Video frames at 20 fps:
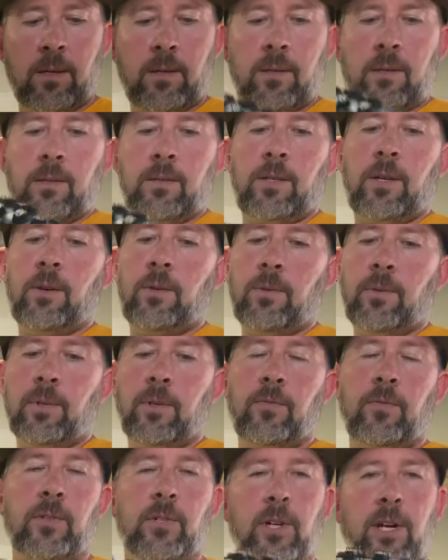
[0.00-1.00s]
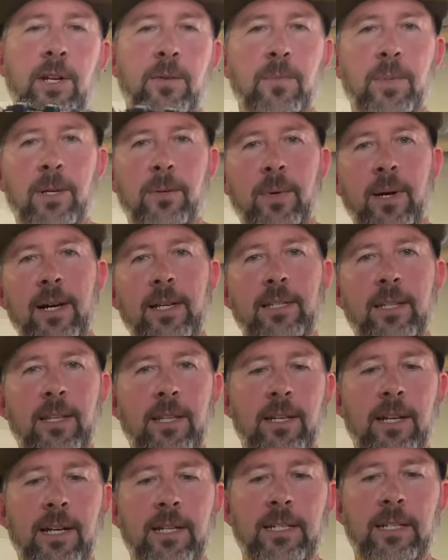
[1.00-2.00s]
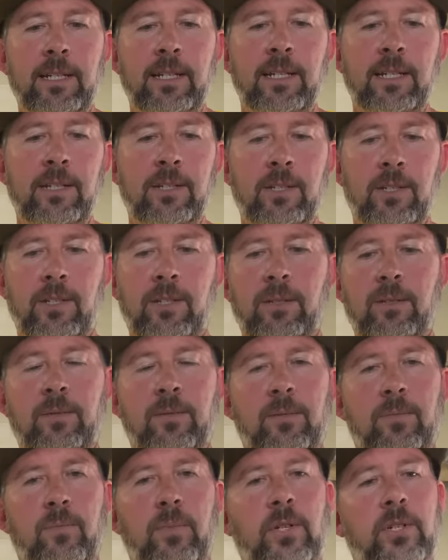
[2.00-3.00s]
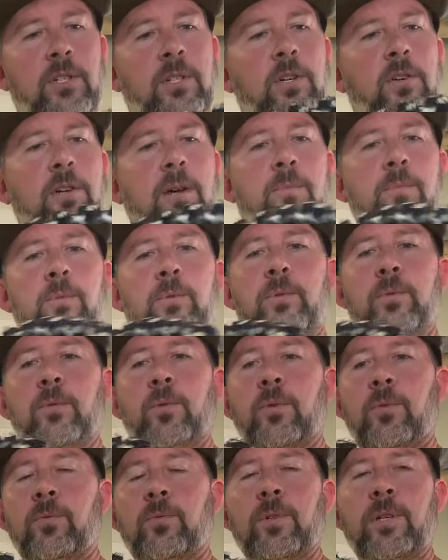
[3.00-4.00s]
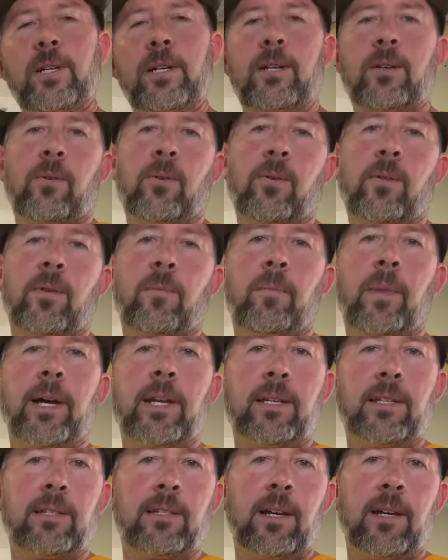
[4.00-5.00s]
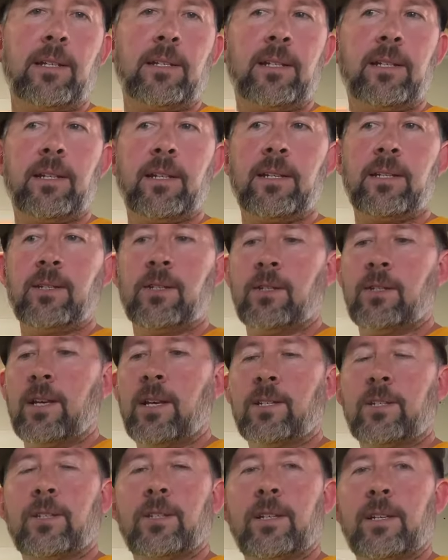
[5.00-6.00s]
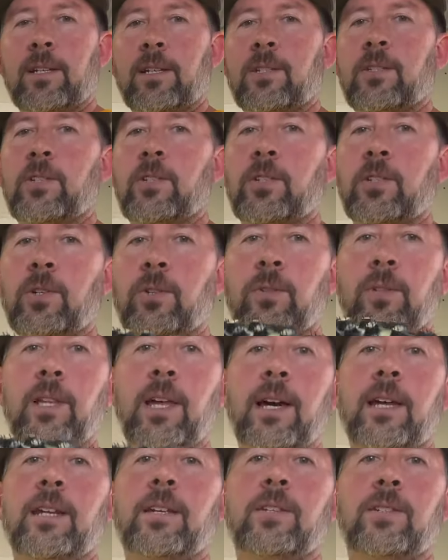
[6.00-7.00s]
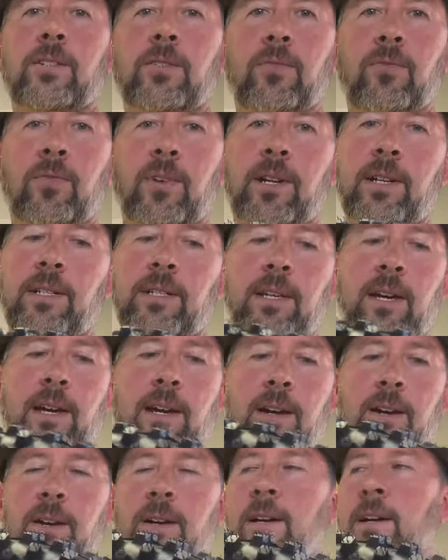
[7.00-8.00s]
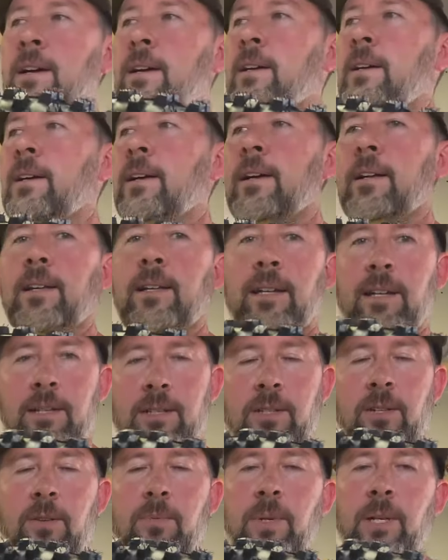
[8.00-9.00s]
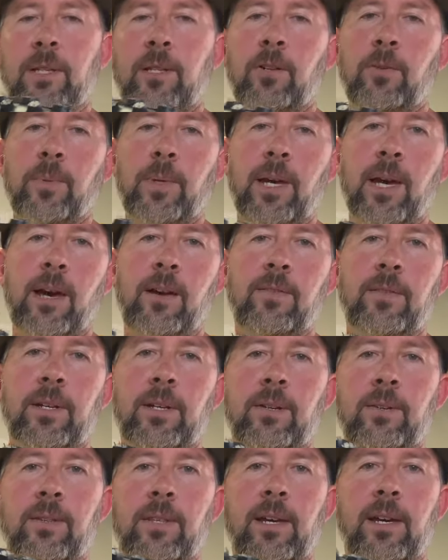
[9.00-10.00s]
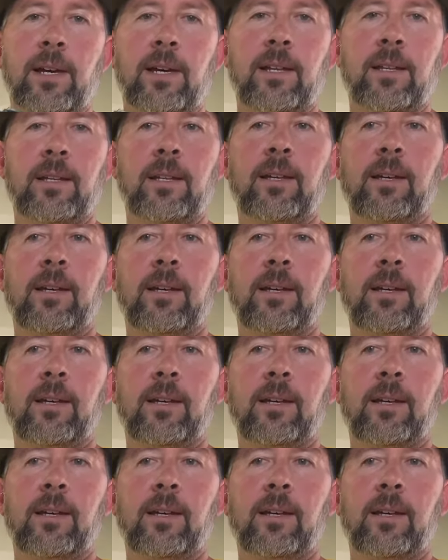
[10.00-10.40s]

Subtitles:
So if you're trying to minimize on the 19 inch, Bridgestone M203 or the Mitas 19 inch, that's going to get you your lightest front tire. It is going to be a little bit heavier than